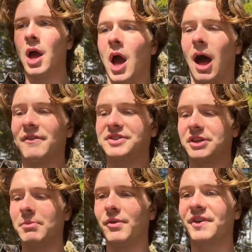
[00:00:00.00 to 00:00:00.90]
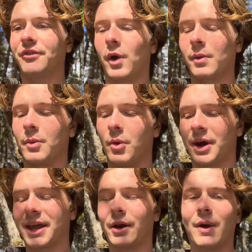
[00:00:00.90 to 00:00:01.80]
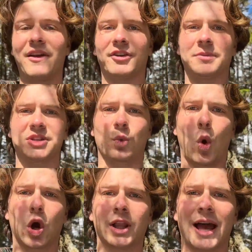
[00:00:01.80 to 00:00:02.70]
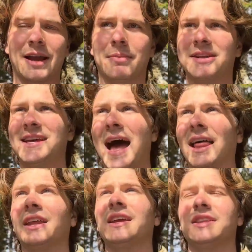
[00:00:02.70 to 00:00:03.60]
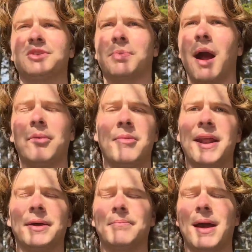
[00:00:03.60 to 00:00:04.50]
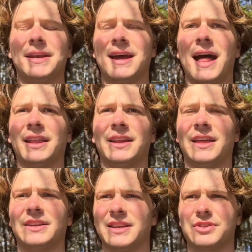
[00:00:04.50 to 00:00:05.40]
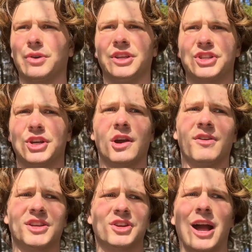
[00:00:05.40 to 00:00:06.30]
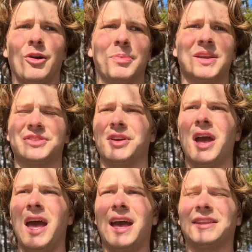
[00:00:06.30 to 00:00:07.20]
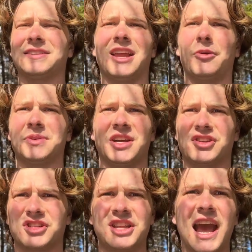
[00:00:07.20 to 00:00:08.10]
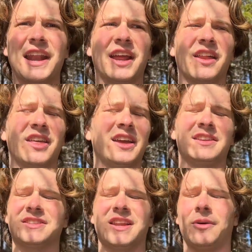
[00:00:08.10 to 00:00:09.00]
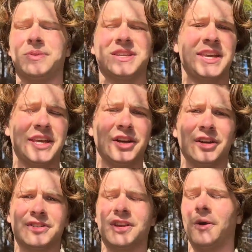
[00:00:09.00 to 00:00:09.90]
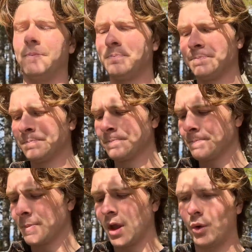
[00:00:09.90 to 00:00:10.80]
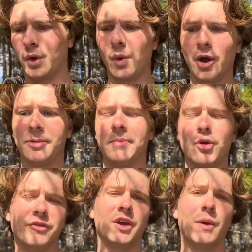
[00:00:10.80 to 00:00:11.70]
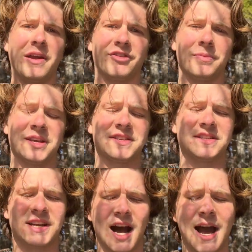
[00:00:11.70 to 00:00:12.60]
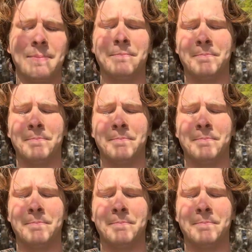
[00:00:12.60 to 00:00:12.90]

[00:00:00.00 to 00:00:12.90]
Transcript: obviously moving forward, we want to get away from this warlike mentality, this problematic mentality that doesn't really serve us or help us, or doesn't help us understand anything, it doesn't help us heal. So we will be moving away from this in time.